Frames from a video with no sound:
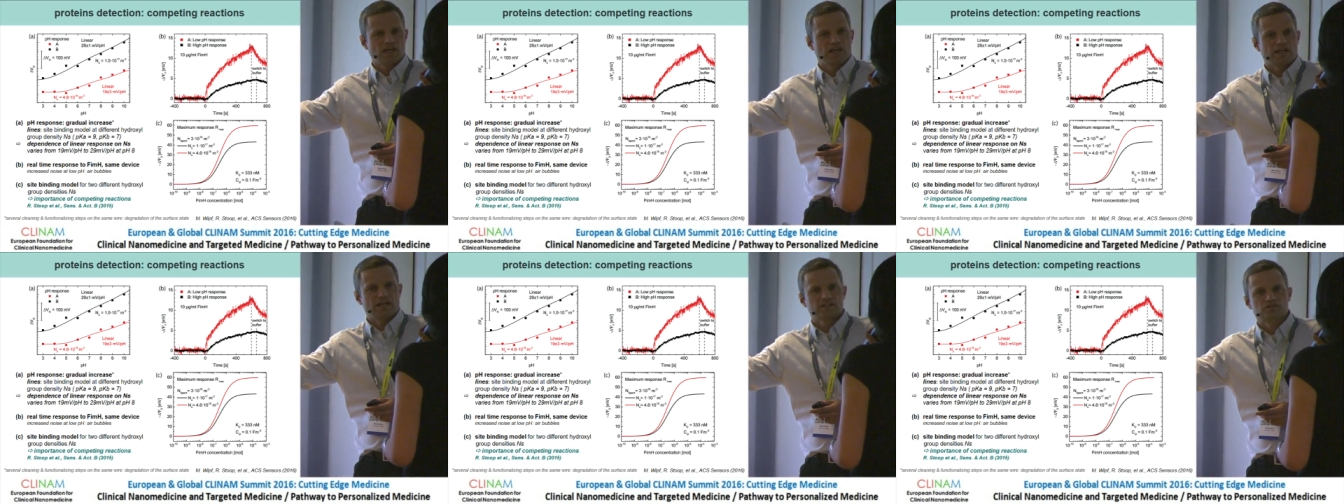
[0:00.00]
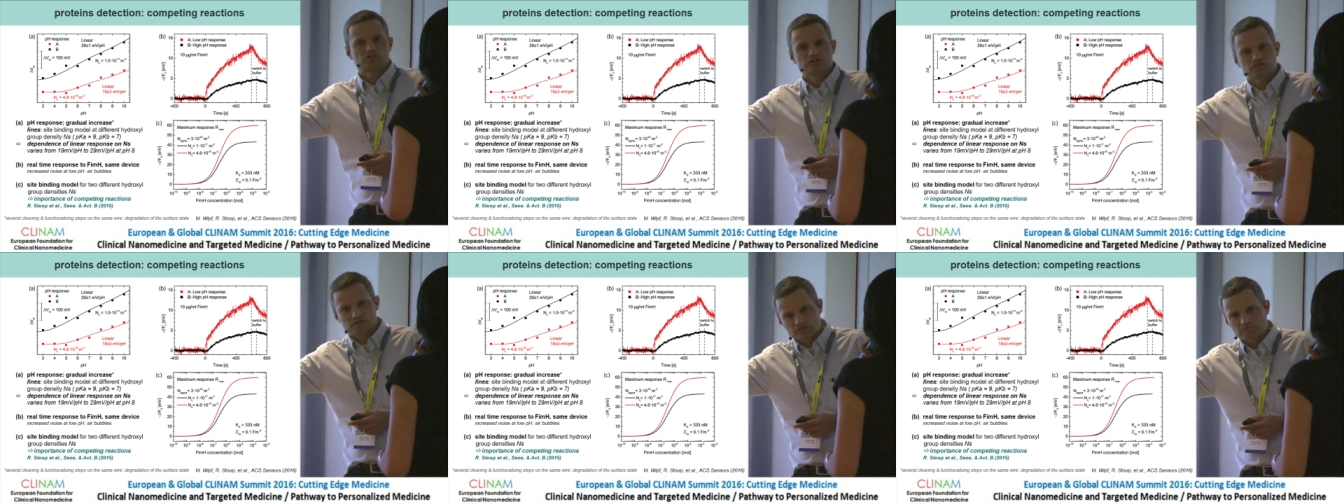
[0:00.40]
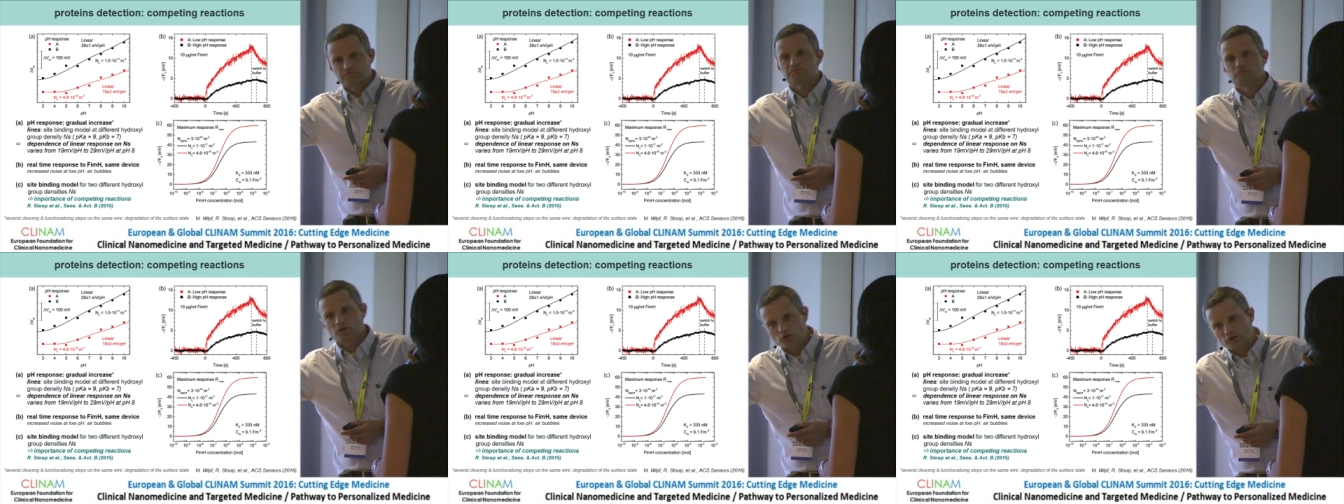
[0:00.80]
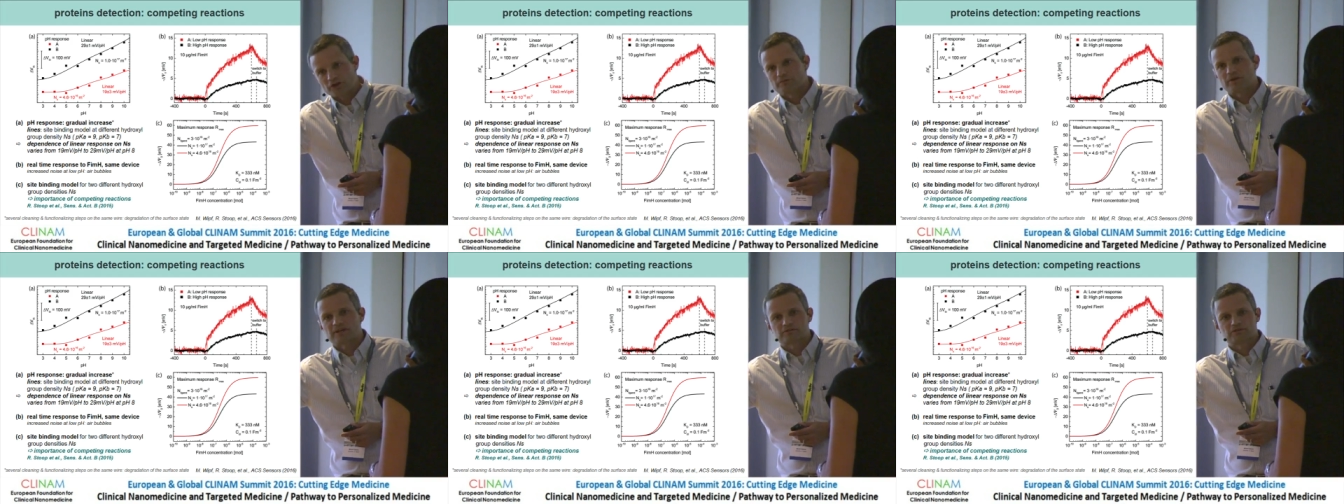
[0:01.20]
and then just mm,
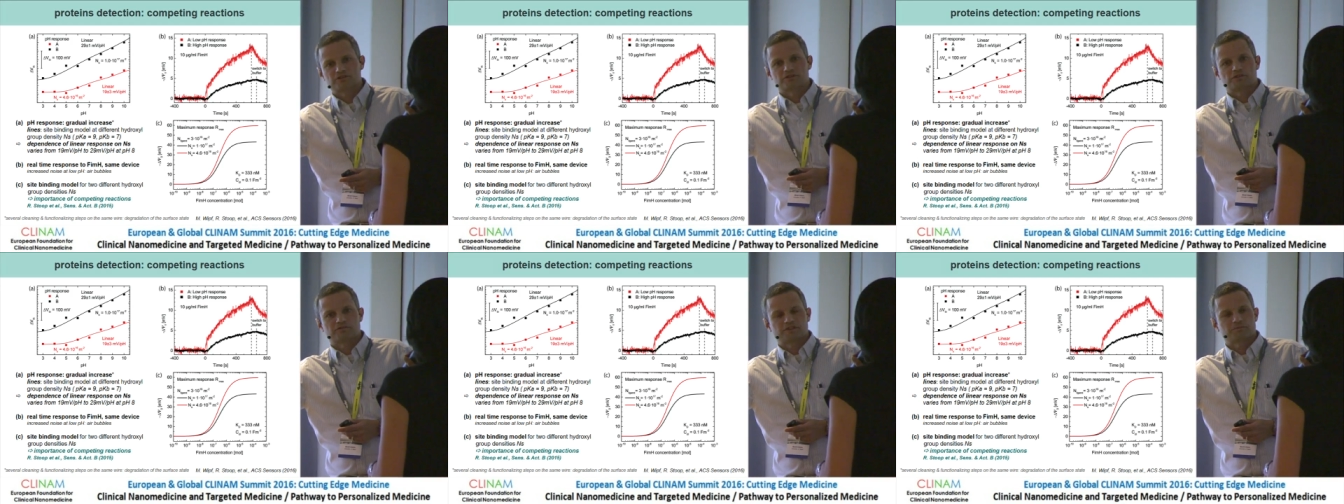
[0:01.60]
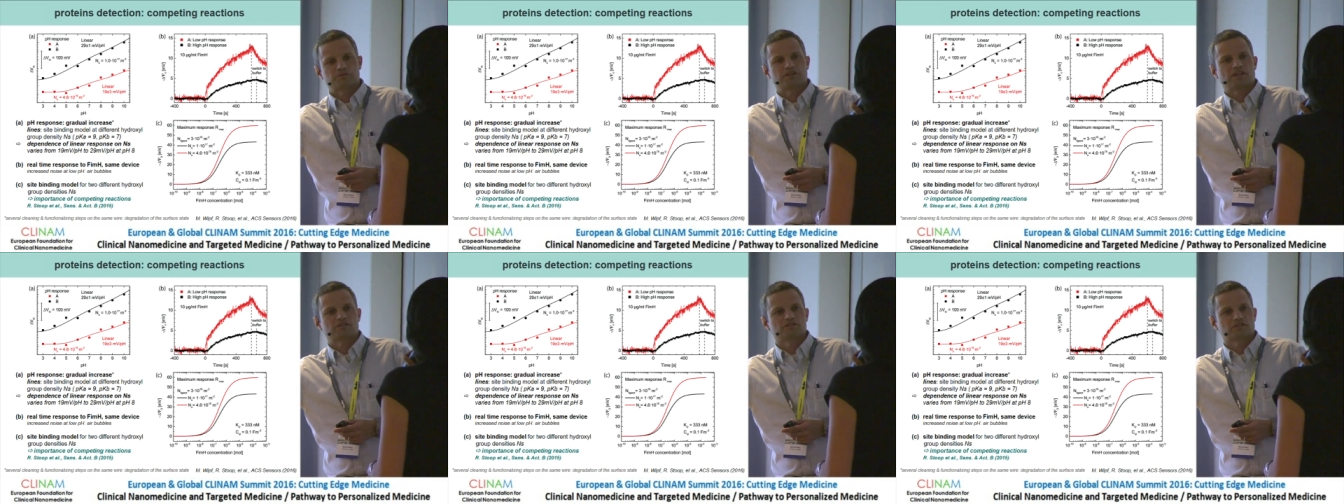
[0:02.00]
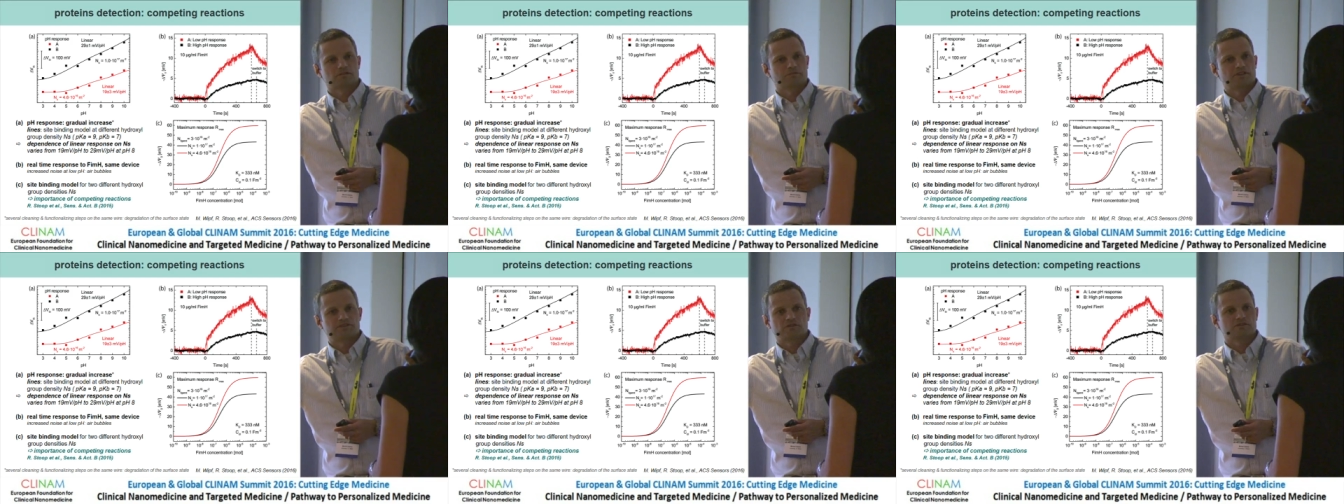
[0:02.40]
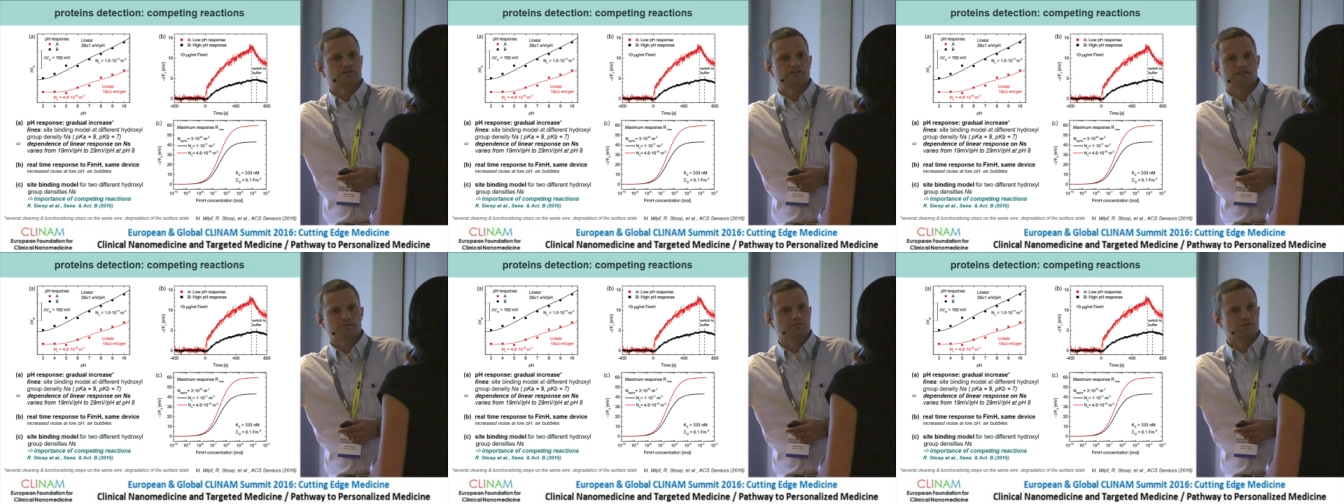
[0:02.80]
going back to the surface potential based on
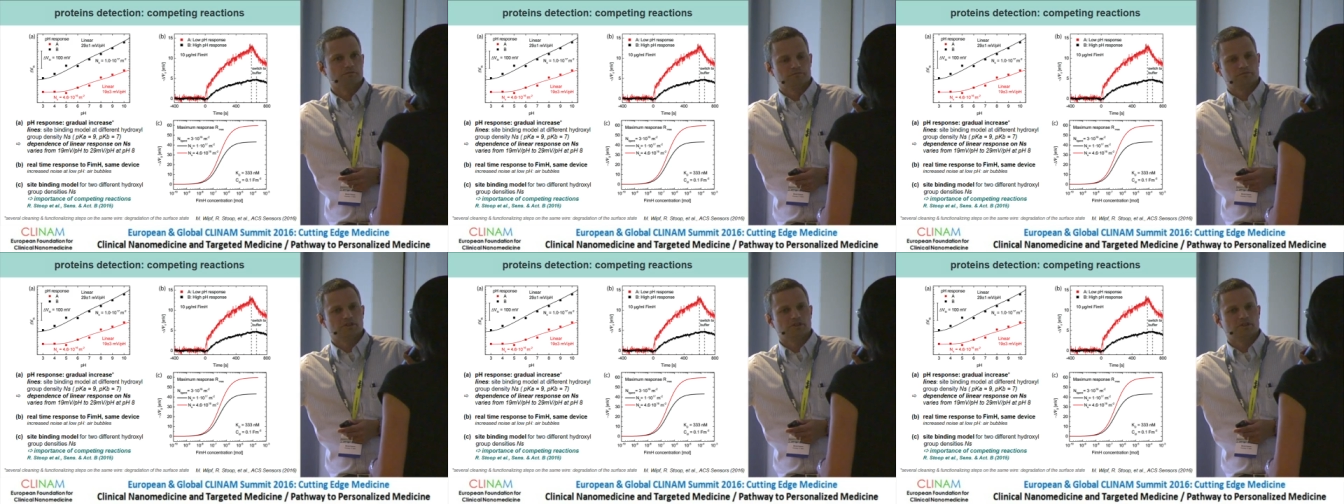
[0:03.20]
this simple.